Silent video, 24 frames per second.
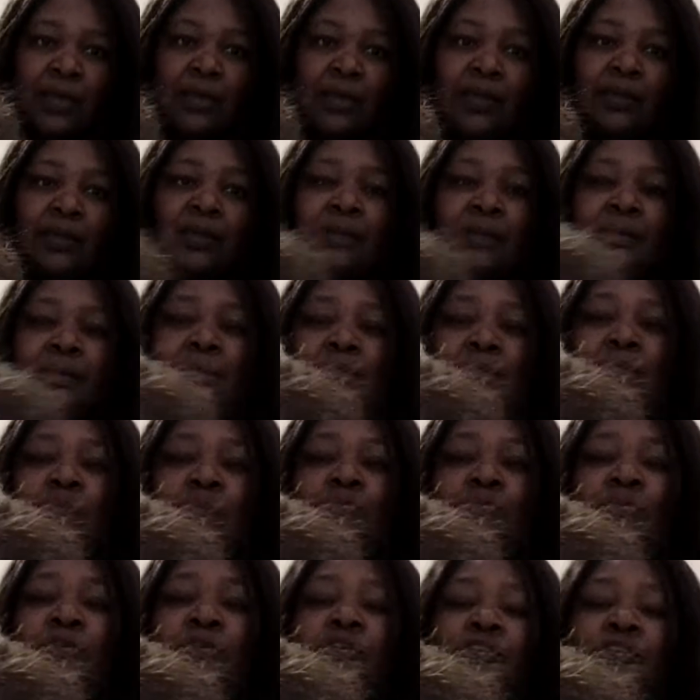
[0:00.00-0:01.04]
I'm
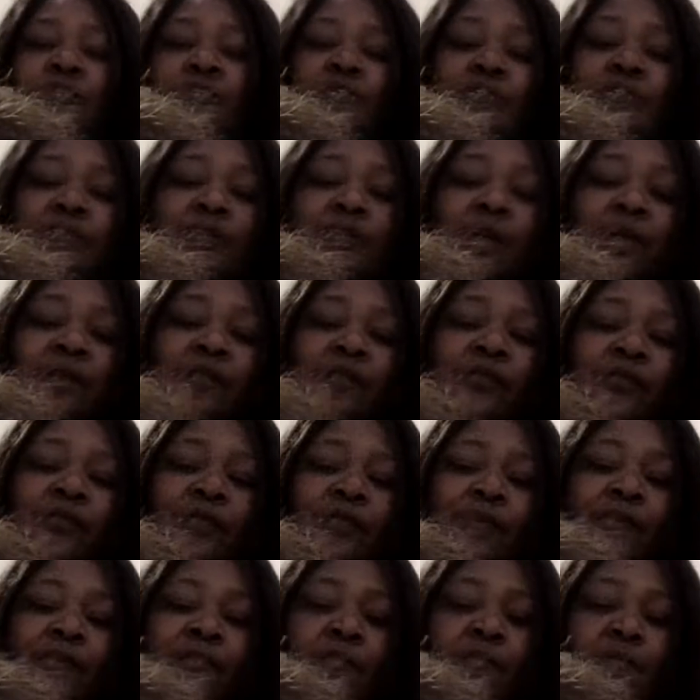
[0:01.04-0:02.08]
pretty sure it's not
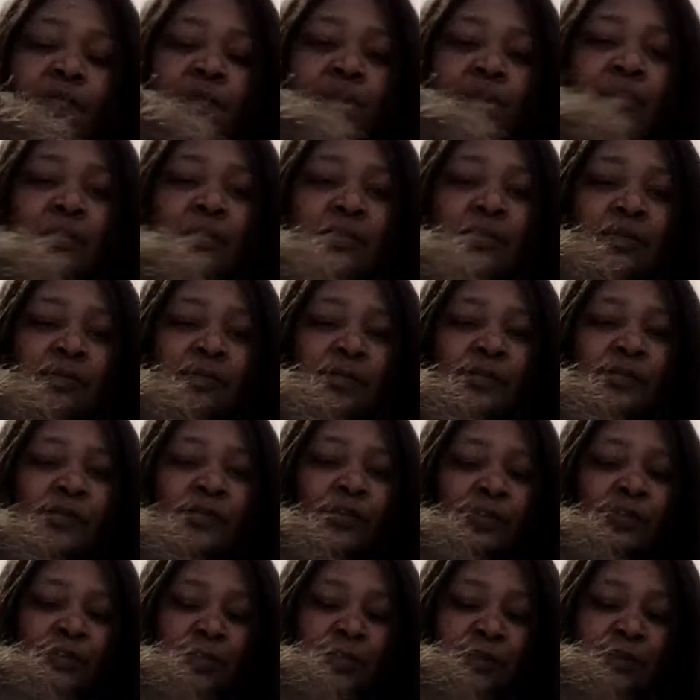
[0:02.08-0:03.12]
for everyone. So the
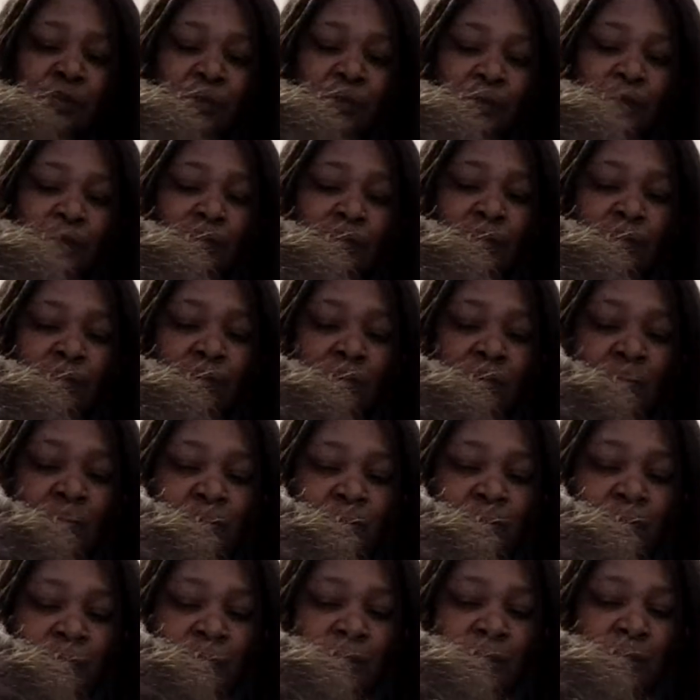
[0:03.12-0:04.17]
first thing we're gonna do
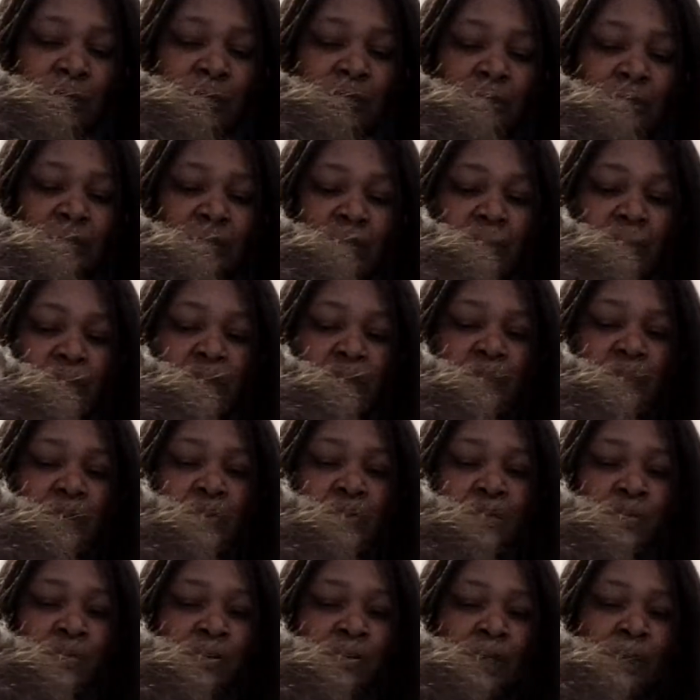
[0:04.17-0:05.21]
is
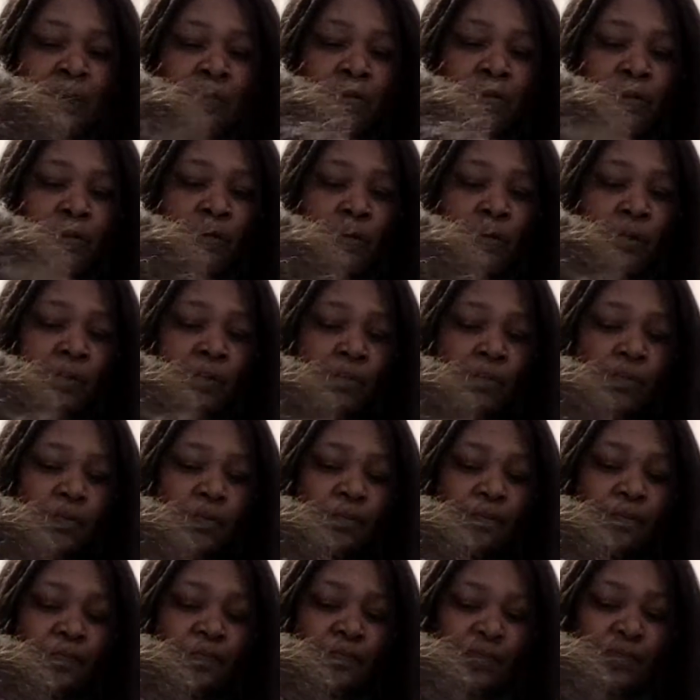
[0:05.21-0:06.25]
wrap her up
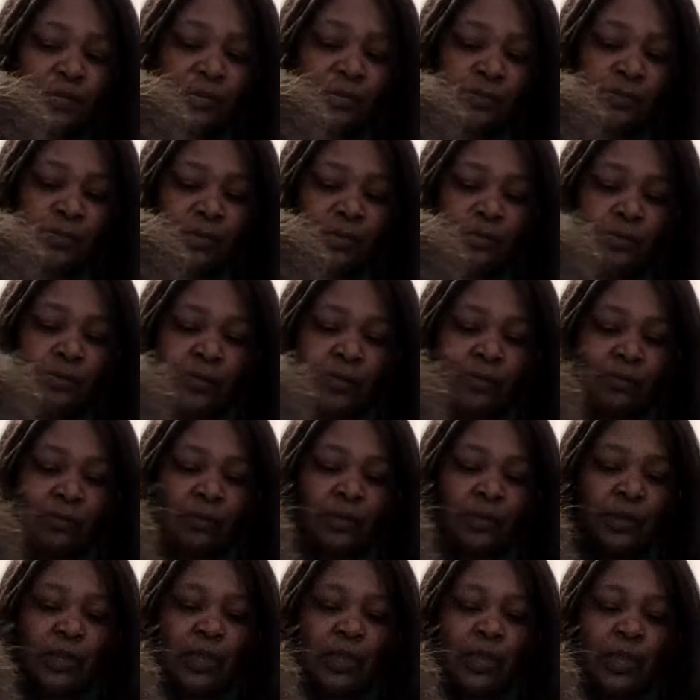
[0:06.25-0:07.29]
so that we don't
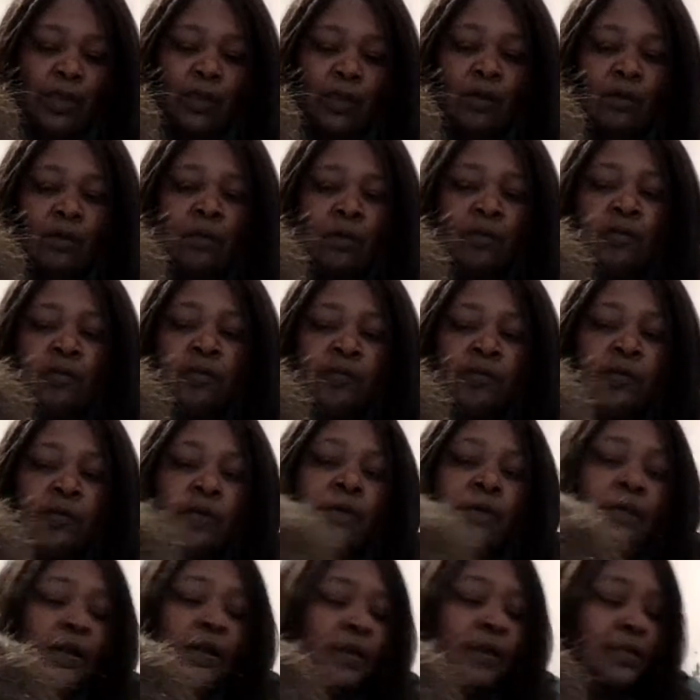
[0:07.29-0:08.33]
get hair all over
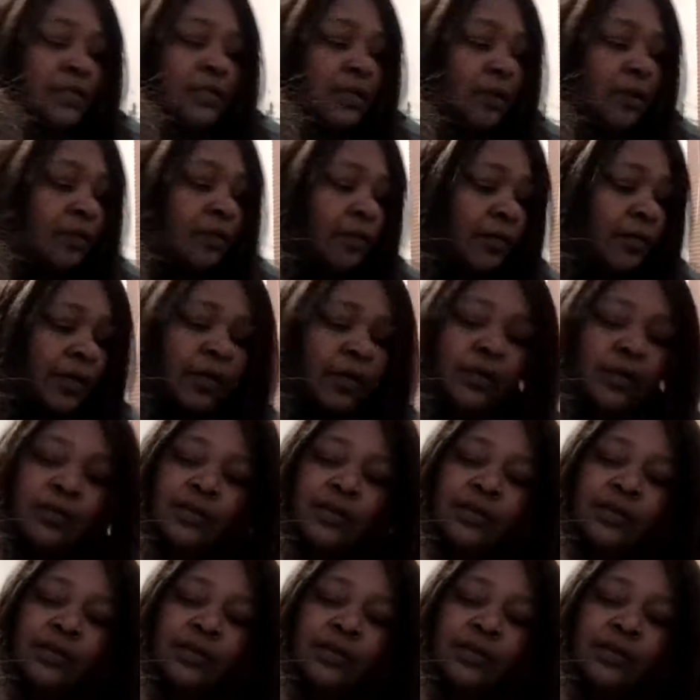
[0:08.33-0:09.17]
her nice outfit.